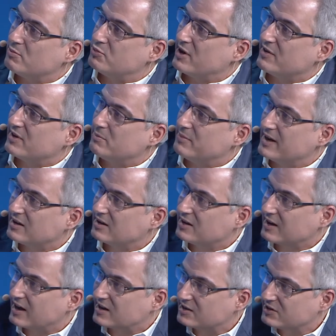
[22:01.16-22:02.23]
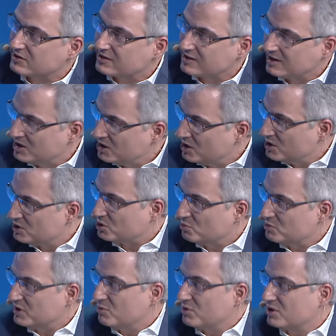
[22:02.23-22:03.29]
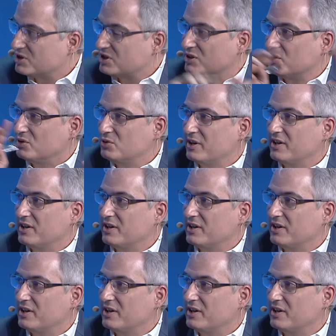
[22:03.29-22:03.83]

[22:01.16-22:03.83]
private banking account to be able to do an